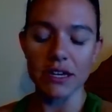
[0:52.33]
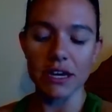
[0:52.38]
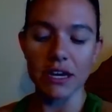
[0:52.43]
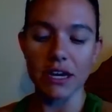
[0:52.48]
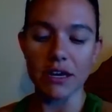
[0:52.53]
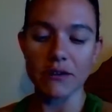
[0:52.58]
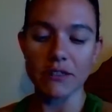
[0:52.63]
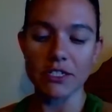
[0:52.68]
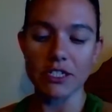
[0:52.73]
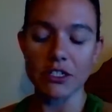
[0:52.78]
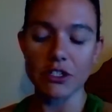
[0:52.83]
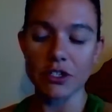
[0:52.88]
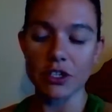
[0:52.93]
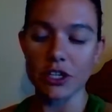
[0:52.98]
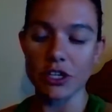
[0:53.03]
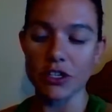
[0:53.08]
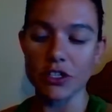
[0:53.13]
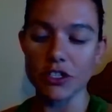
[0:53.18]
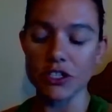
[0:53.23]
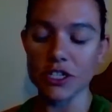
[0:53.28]
uh,
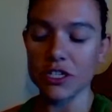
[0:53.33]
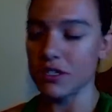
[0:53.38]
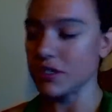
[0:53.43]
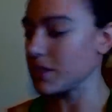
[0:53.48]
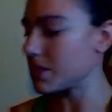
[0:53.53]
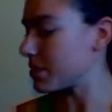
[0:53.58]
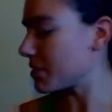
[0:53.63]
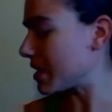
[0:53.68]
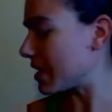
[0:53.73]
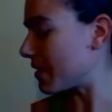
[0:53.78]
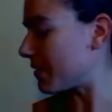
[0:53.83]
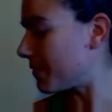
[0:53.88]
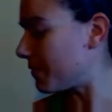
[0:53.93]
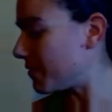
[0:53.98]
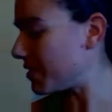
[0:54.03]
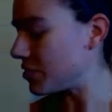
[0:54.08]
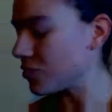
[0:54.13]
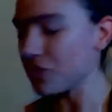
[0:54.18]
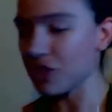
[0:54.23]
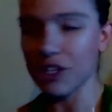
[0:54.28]
sister, and she's uh,
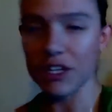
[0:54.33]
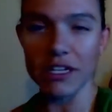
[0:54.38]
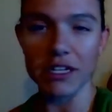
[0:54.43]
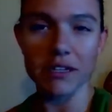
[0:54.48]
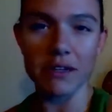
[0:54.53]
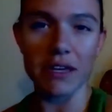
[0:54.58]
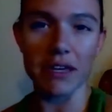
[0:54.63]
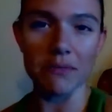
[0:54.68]
featured in,